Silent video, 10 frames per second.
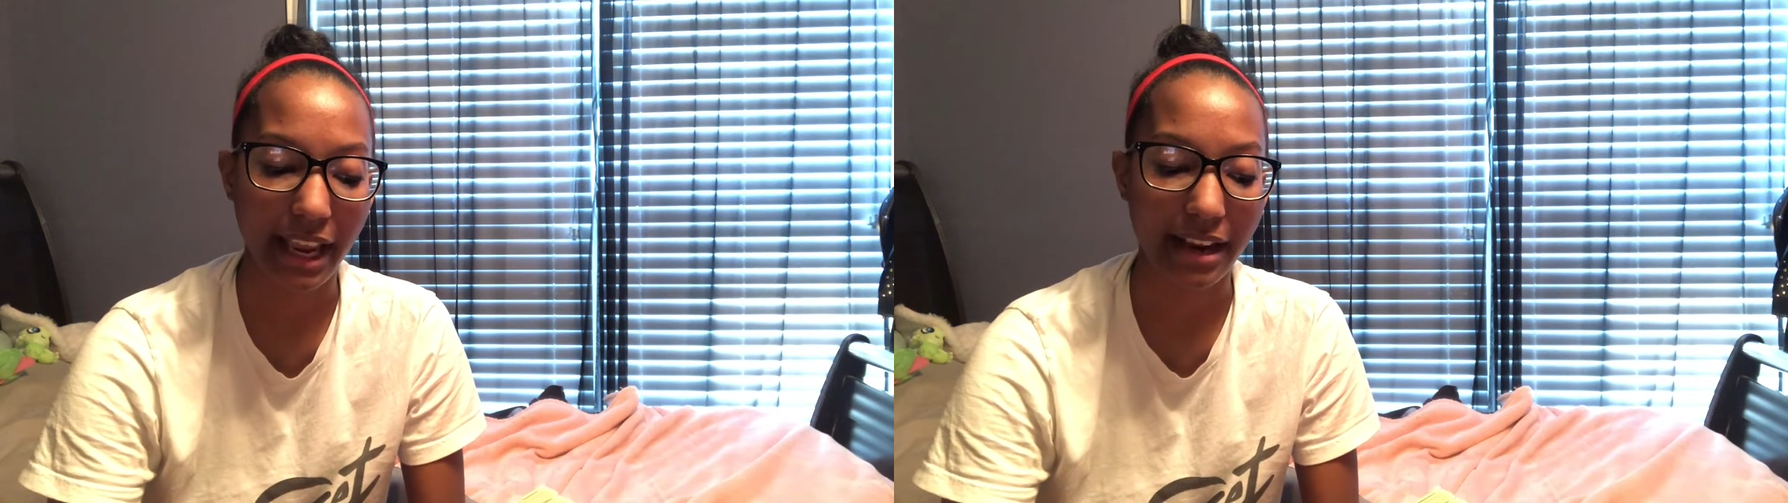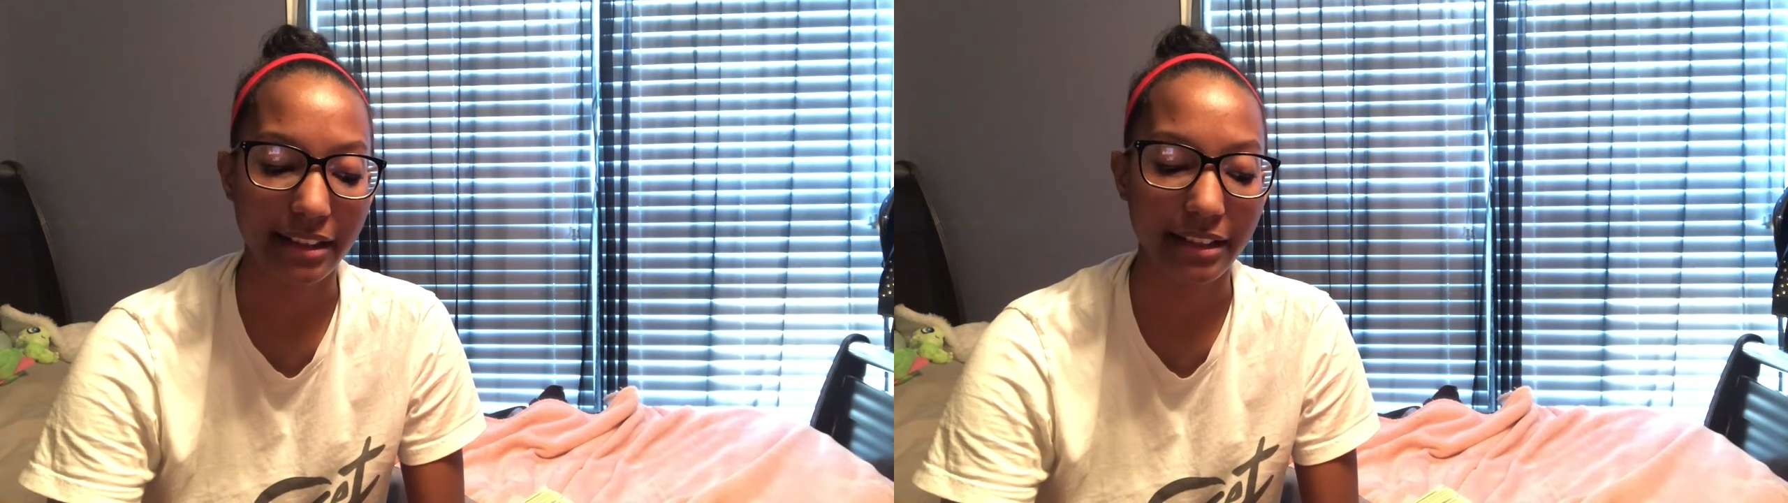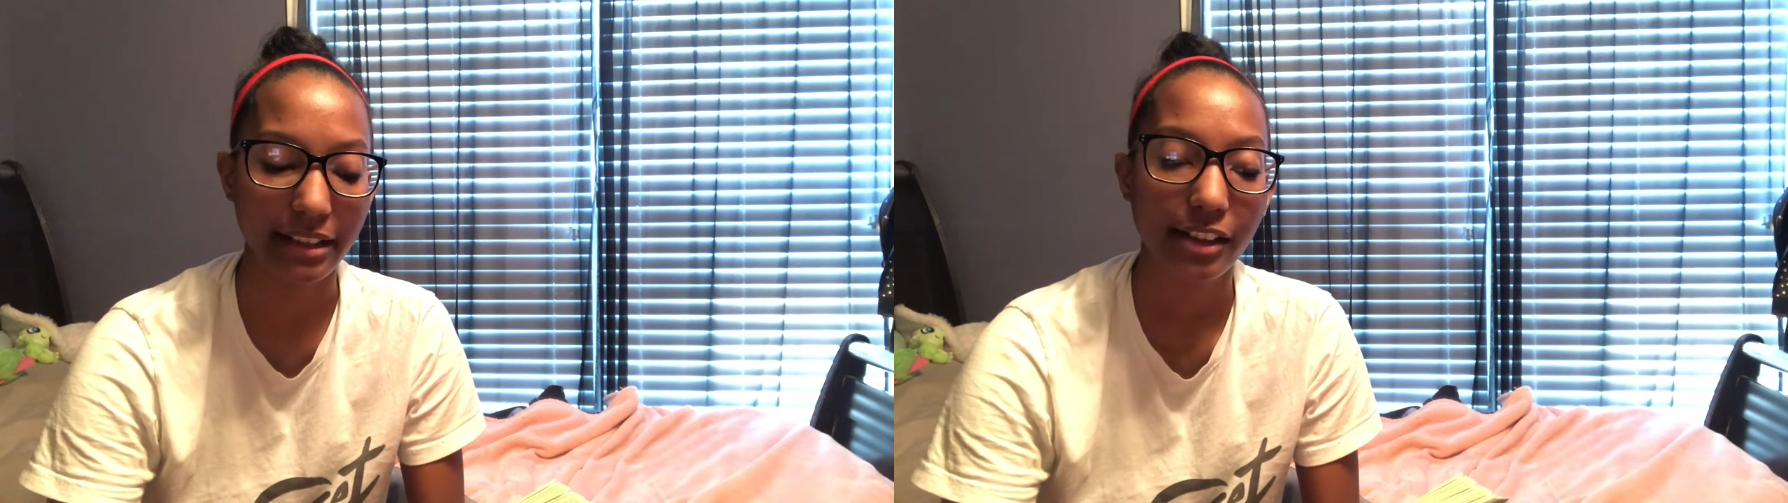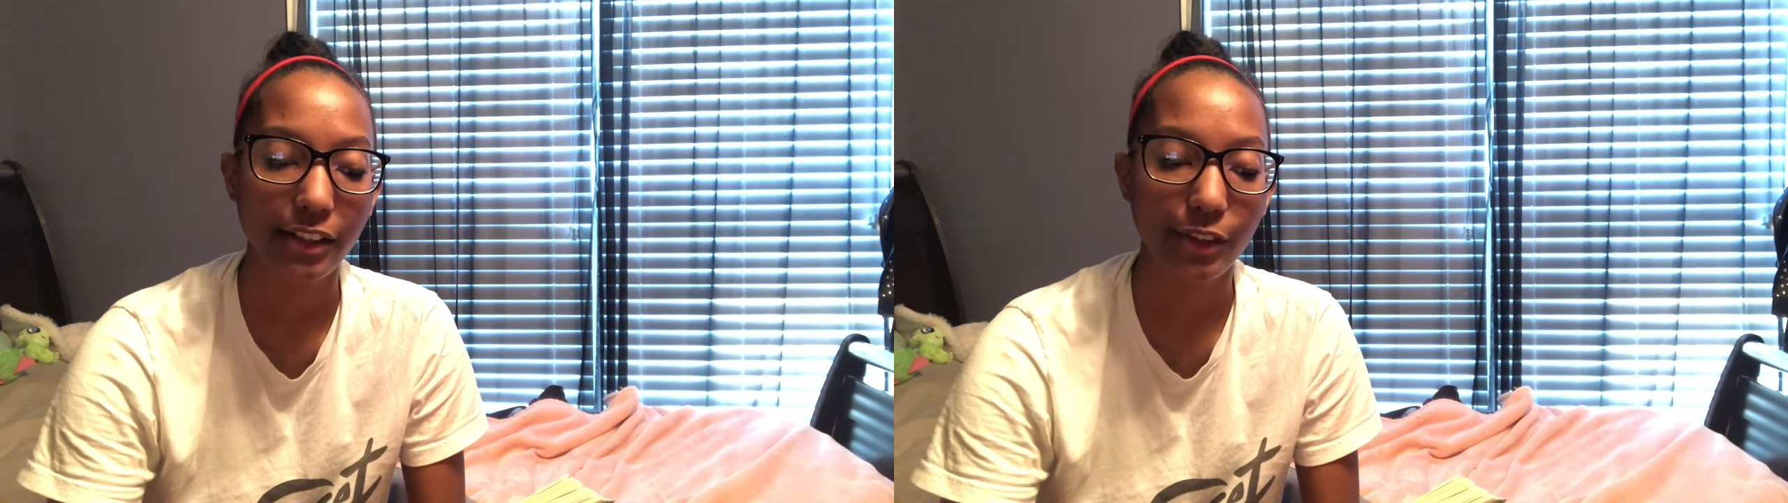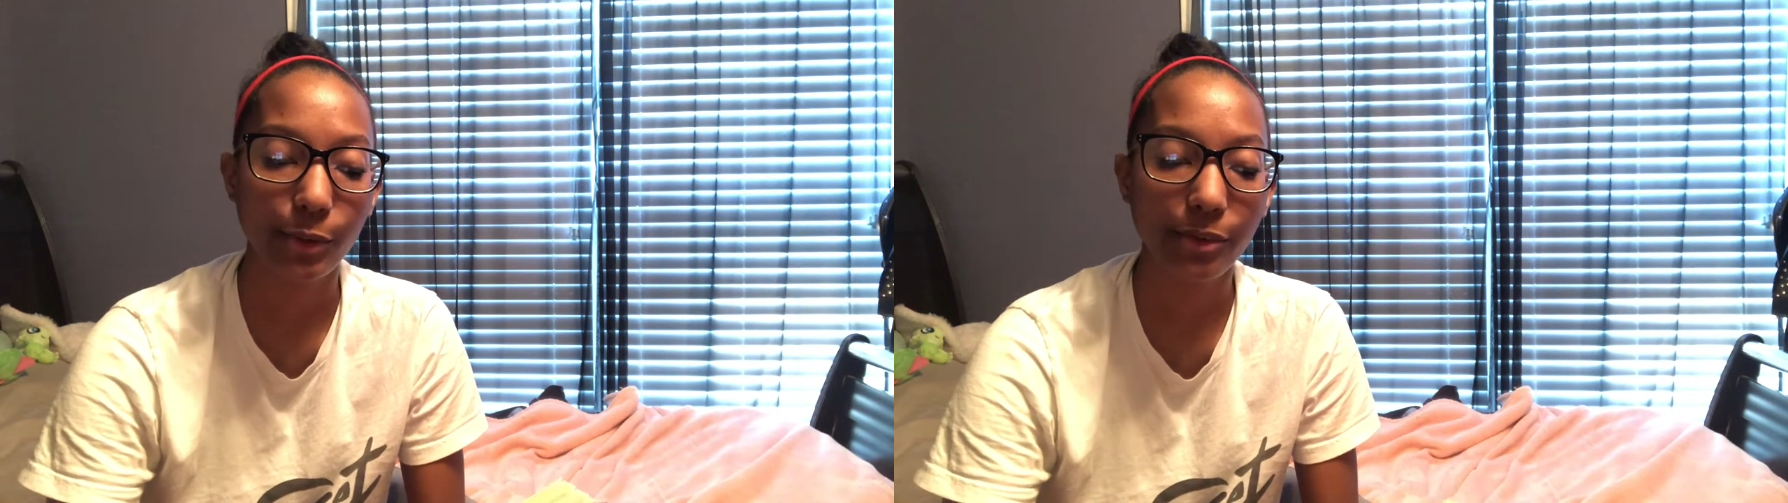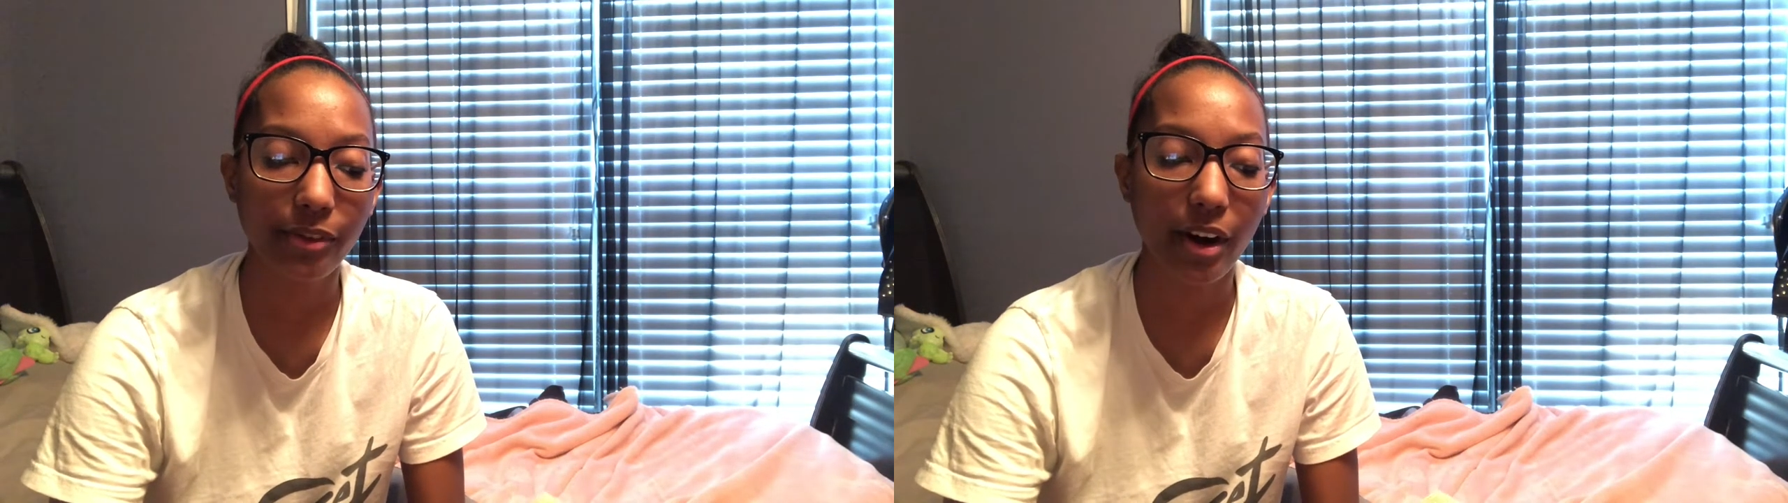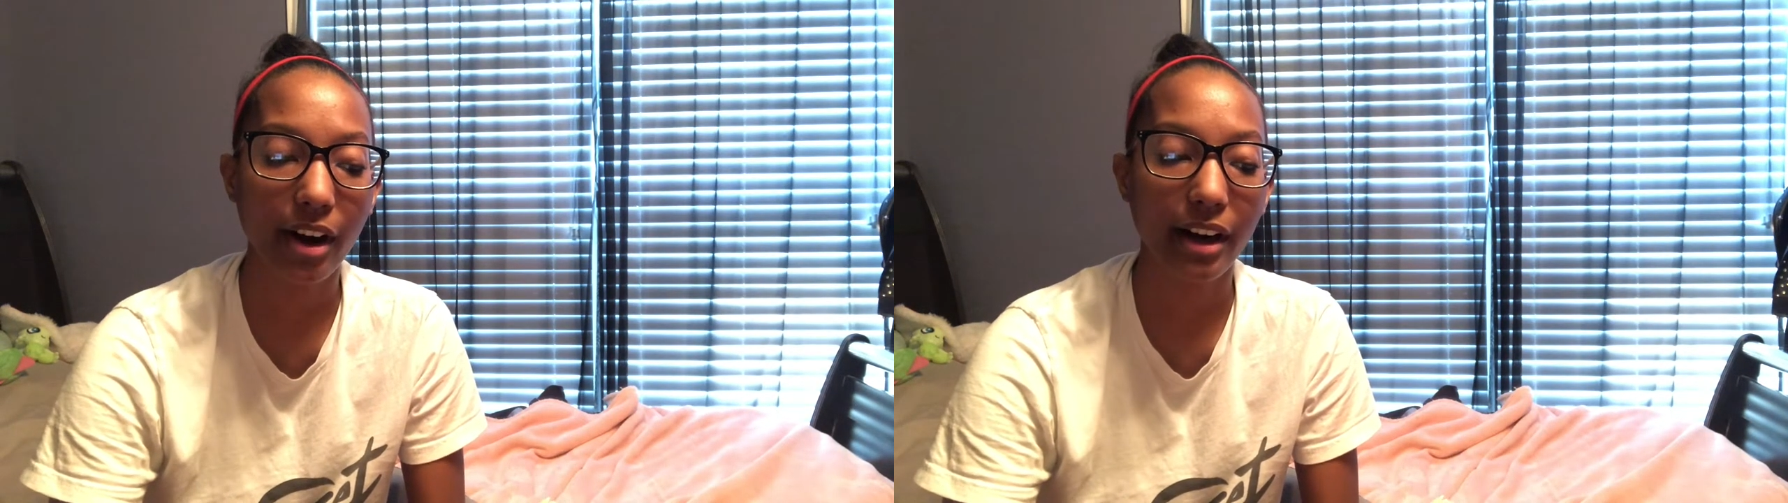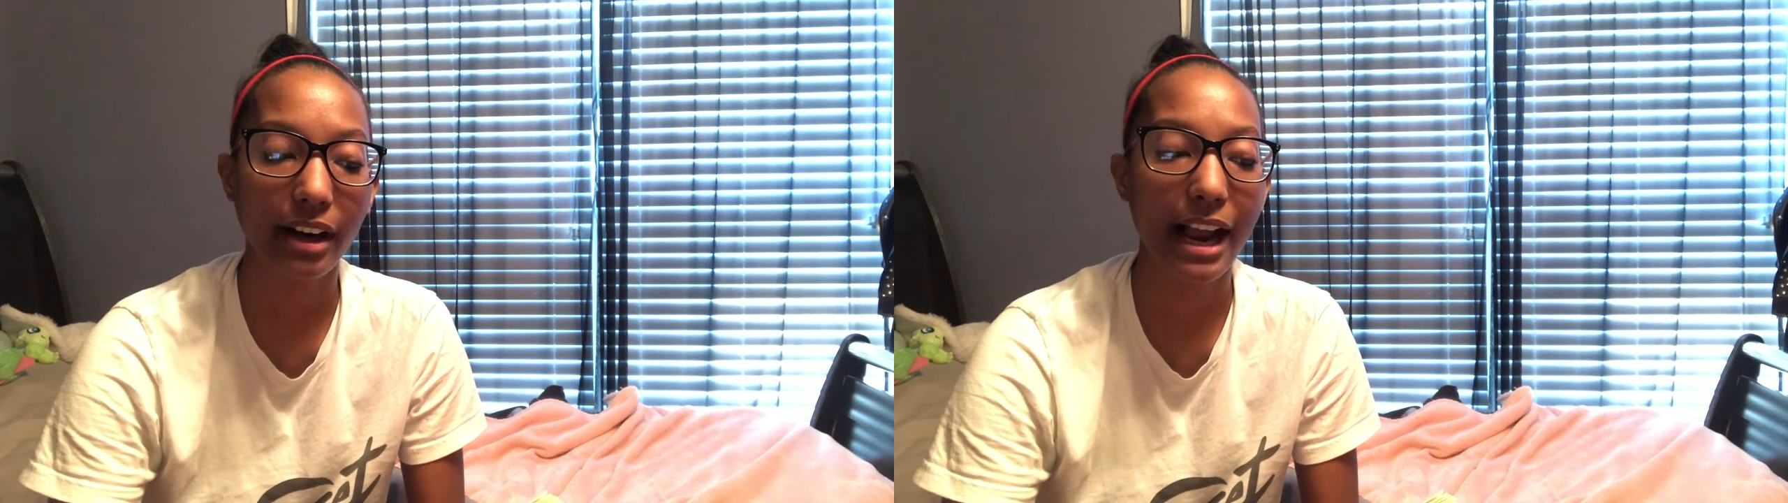and so
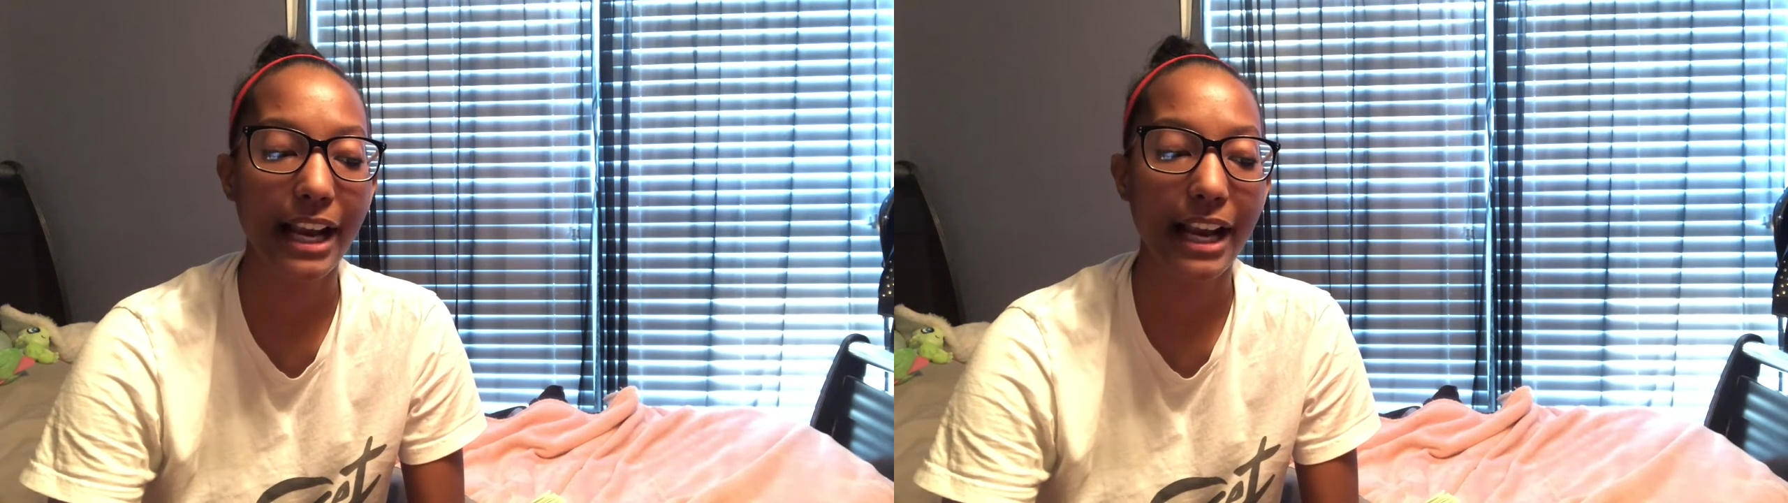far